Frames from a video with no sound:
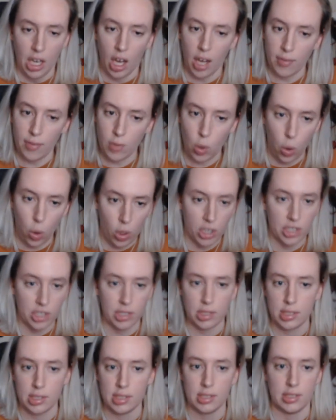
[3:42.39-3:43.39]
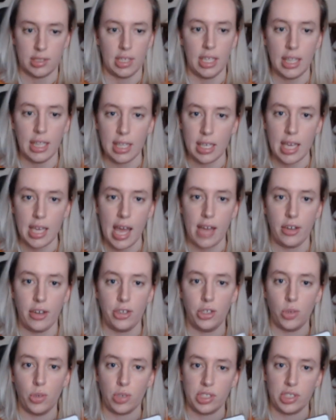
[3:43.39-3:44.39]
Of course, in the end,
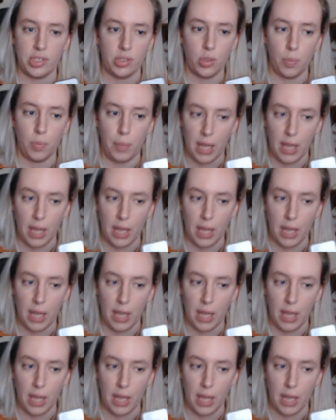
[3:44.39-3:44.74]
you are still